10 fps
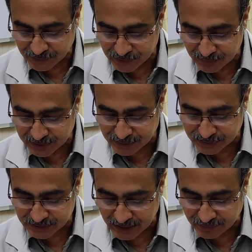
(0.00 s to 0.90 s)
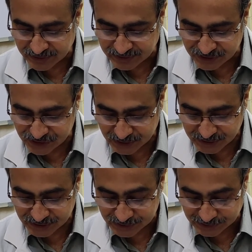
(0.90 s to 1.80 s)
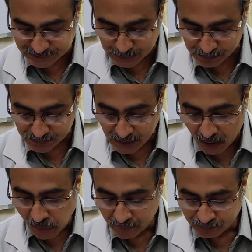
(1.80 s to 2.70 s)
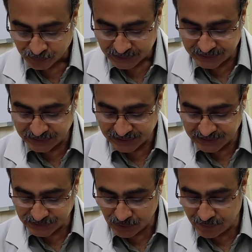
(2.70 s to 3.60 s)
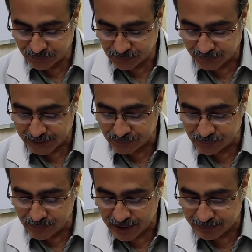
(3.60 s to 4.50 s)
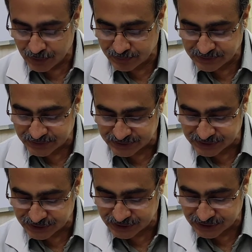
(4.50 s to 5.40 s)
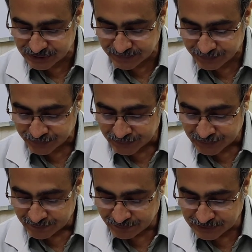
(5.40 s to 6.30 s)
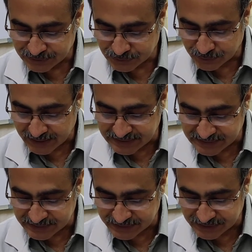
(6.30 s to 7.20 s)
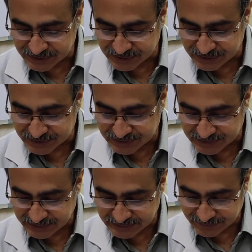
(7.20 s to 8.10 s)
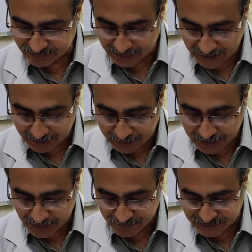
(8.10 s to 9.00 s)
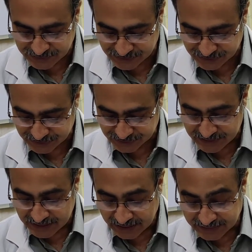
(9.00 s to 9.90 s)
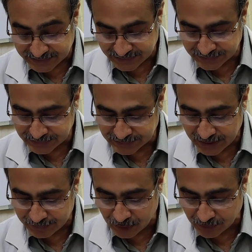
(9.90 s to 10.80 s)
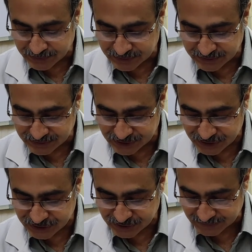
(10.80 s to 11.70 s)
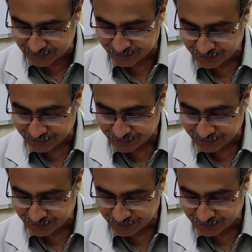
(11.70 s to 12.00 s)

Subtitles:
of tumor to surrounding structures. In case of thoracoabdominal incision, first thoracic incision, that is flank part of incision, and then the abdominal incision.